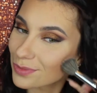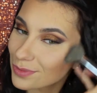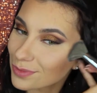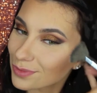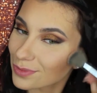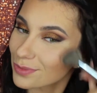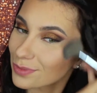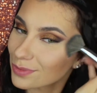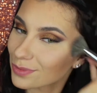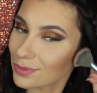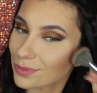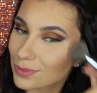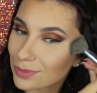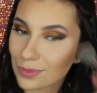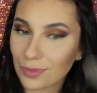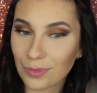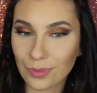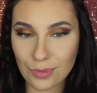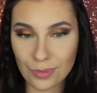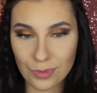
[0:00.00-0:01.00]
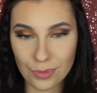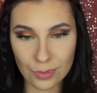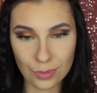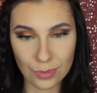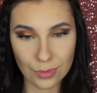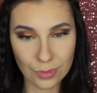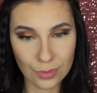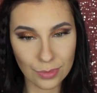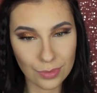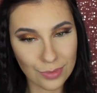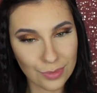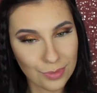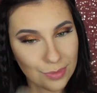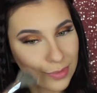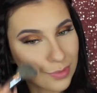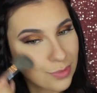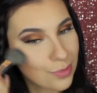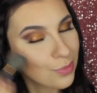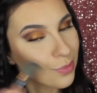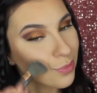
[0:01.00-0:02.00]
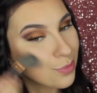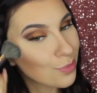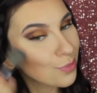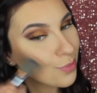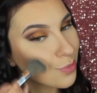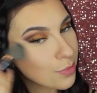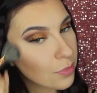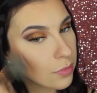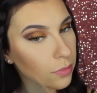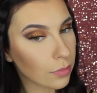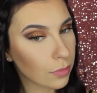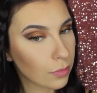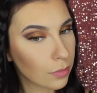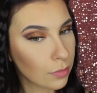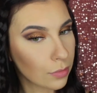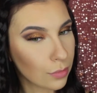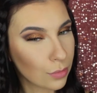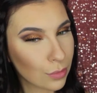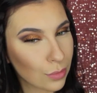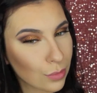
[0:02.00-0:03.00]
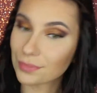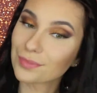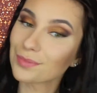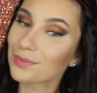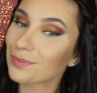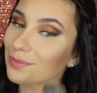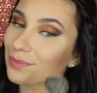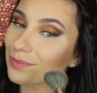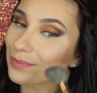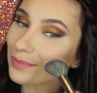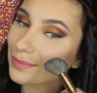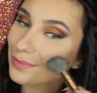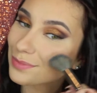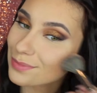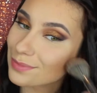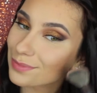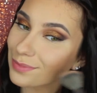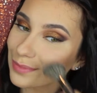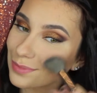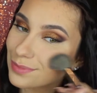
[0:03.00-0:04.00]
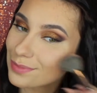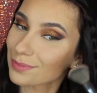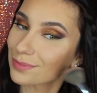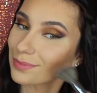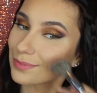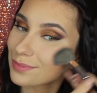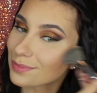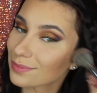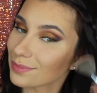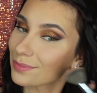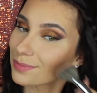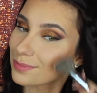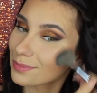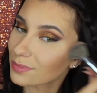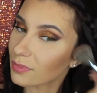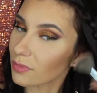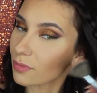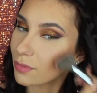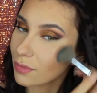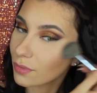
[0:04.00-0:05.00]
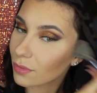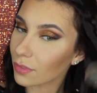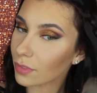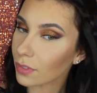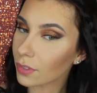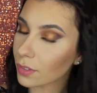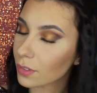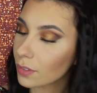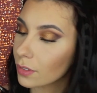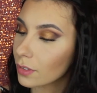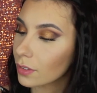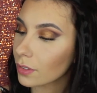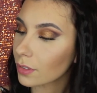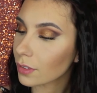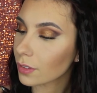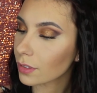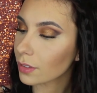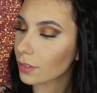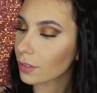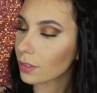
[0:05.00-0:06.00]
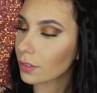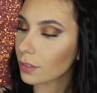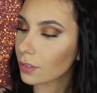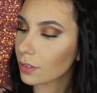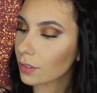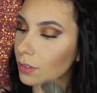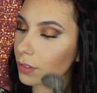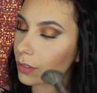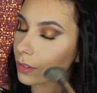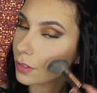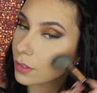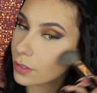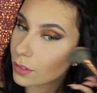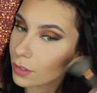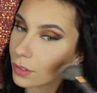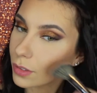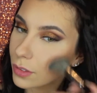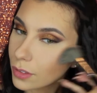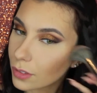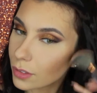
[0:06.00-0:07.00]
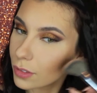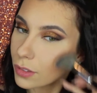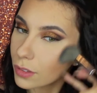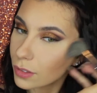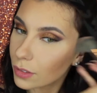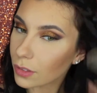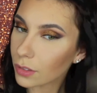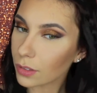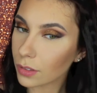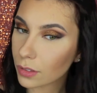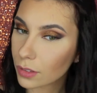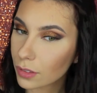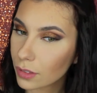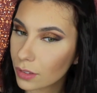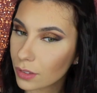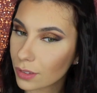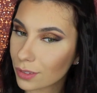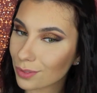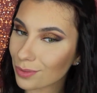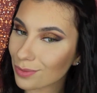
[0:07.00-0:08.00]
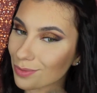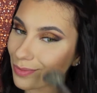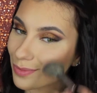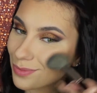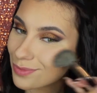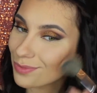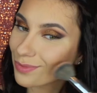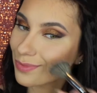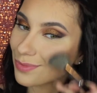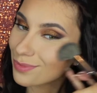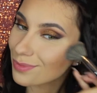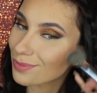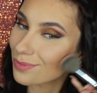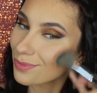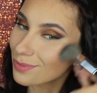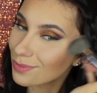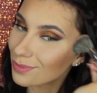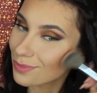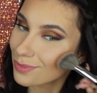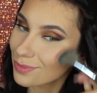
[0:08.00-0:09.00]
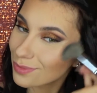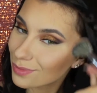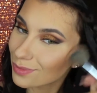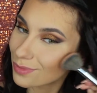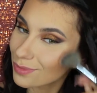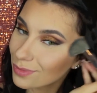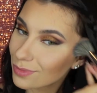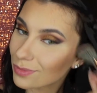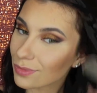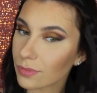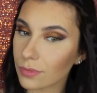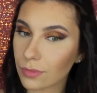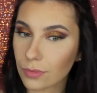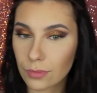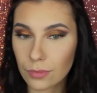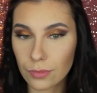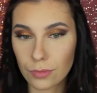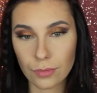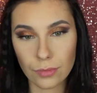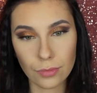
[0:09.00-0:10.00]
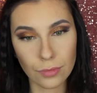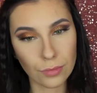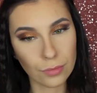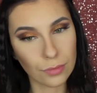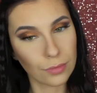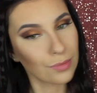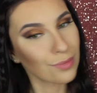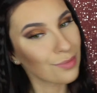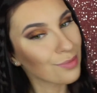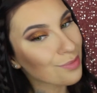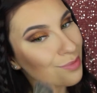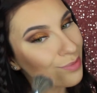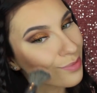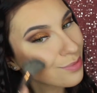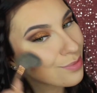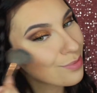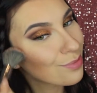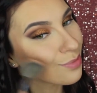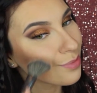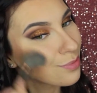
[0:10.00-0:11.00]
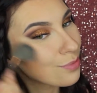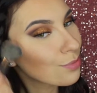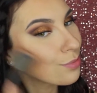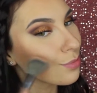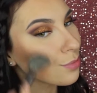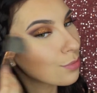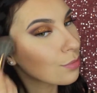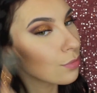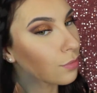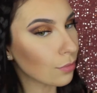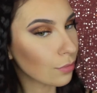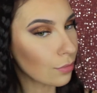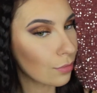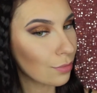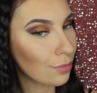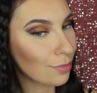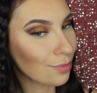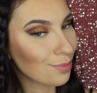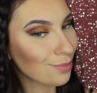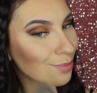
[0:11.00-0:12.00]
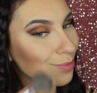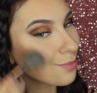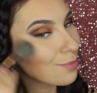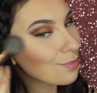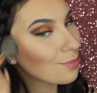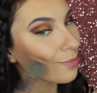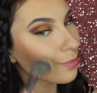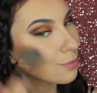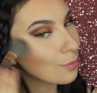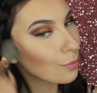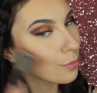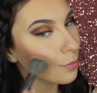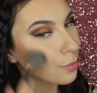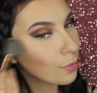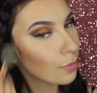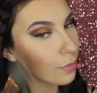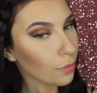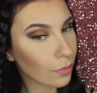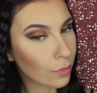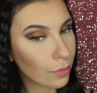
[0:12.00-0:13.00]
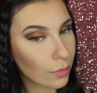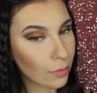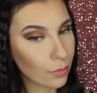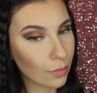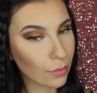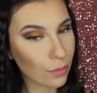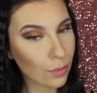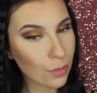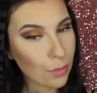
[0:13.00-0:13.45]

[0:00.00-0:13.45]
orangey red toned blush, but it's got like a really nice gold sheen to it. It's just, oh, I love this blush. I then took Luminoso by Milani and applied that over Margain because,